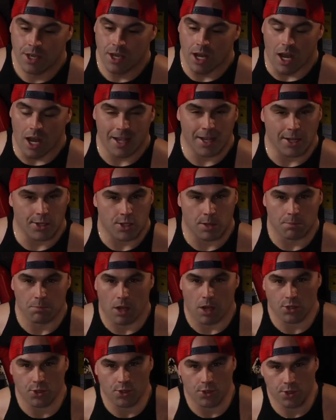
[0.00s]
uh, hit some
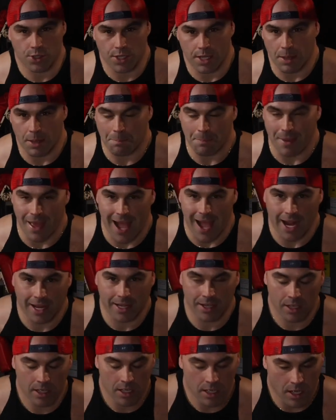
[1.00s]
muscles in the back